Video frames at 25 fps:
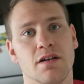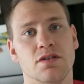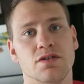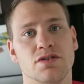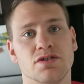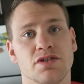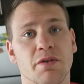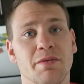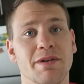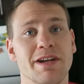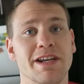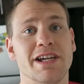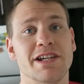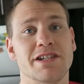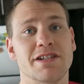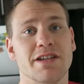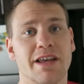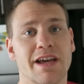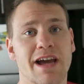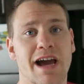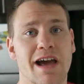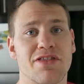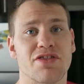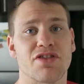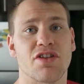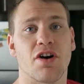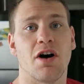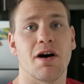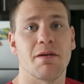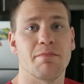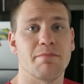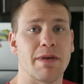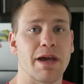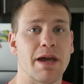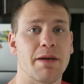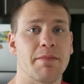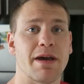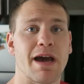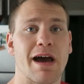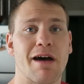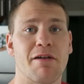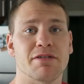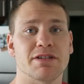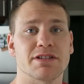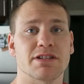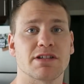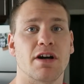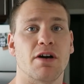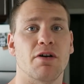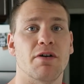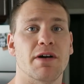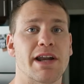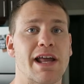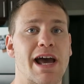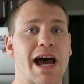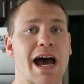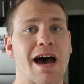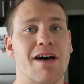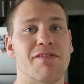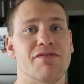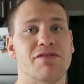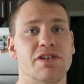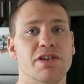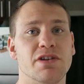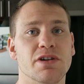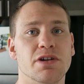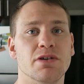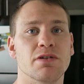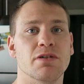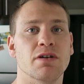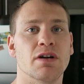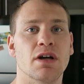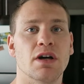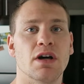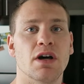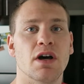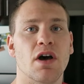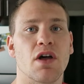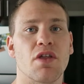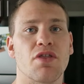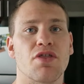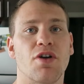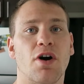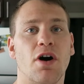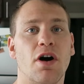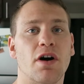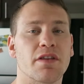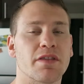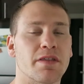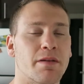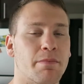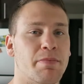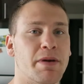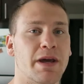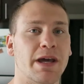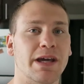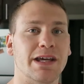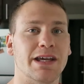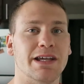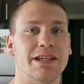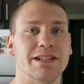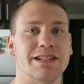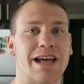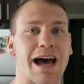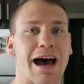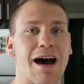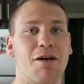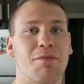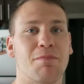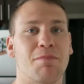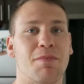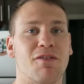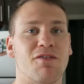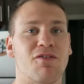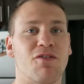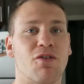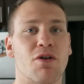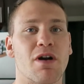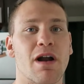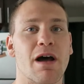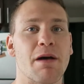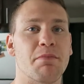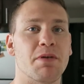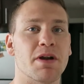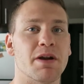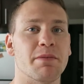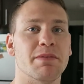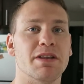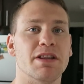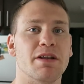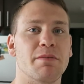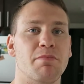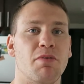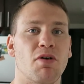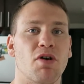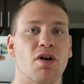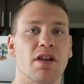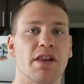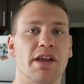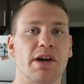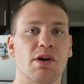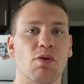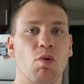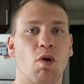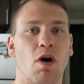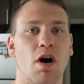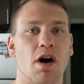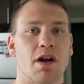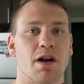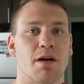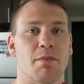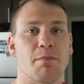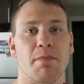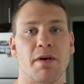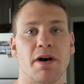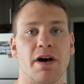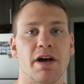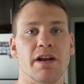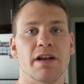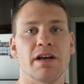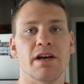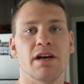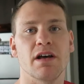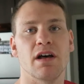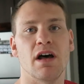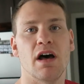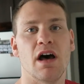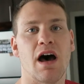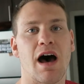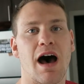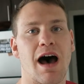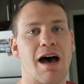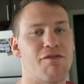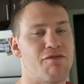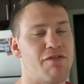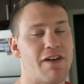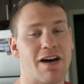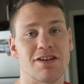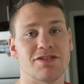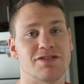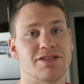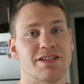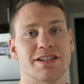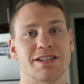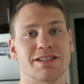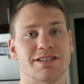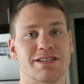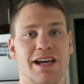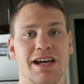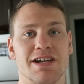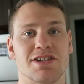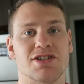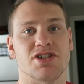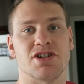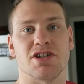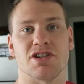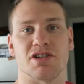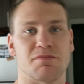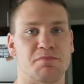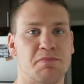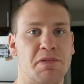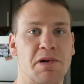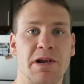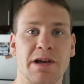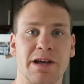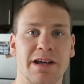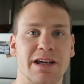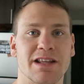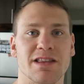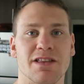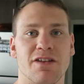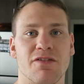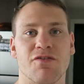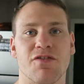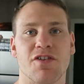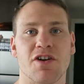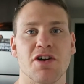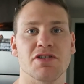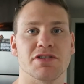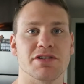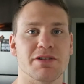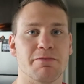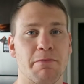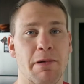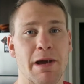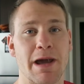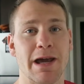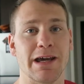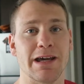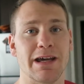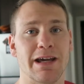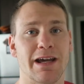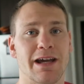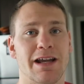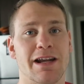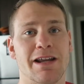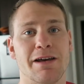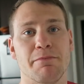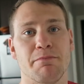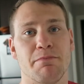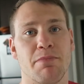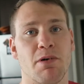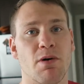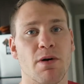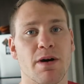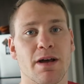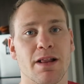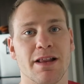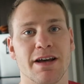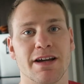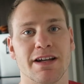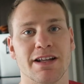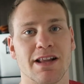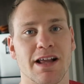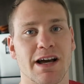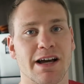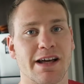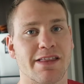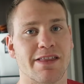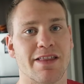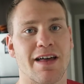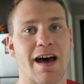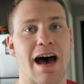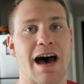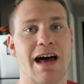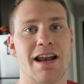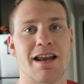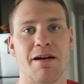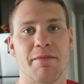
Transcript: So initially I thought maybe I was going to have to thaw the pinkies out before I put them in the boiling water, but I found success just putting in the frozen pinky and it boiling like that.